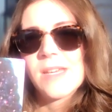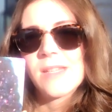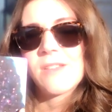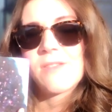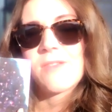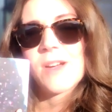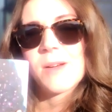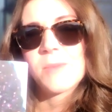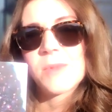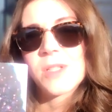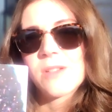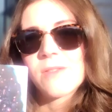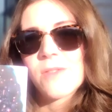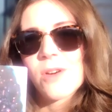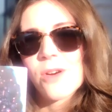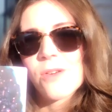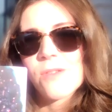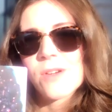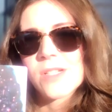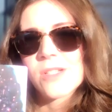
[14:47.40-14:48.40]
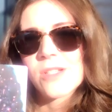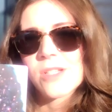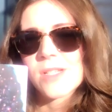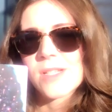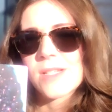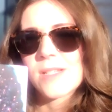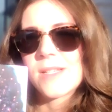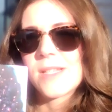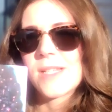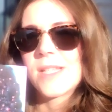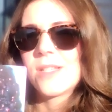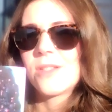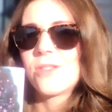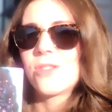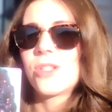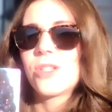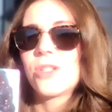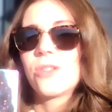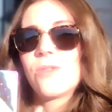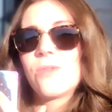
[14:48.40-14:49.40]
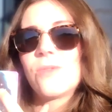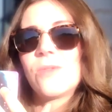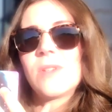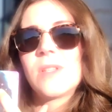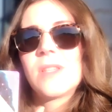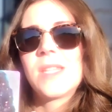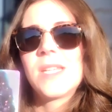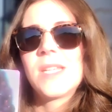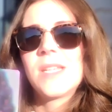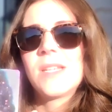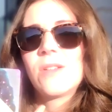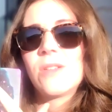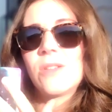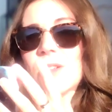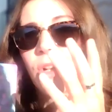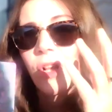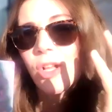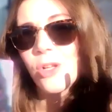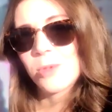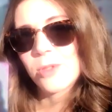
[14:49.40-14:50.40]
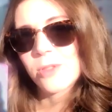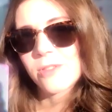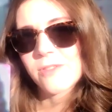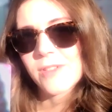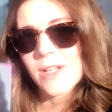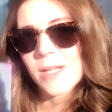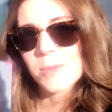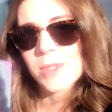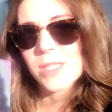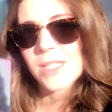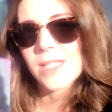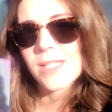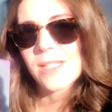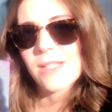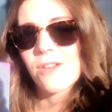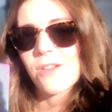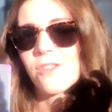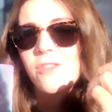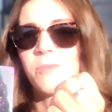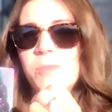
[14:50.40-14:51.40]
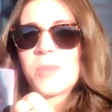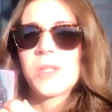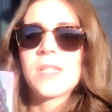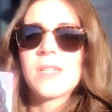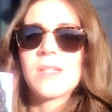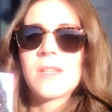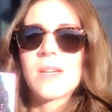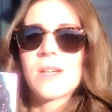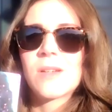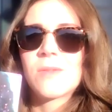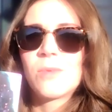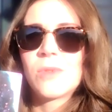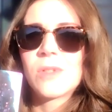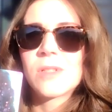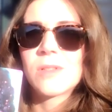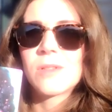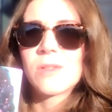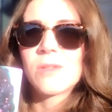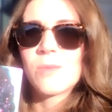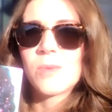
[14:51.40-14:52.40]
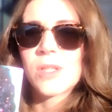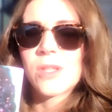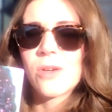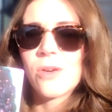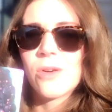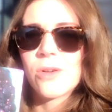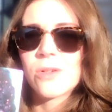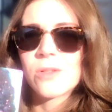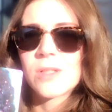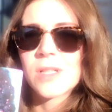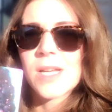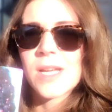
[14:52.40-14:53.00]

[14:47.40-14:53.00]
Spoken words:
the family of origin into the global family of being at one with all.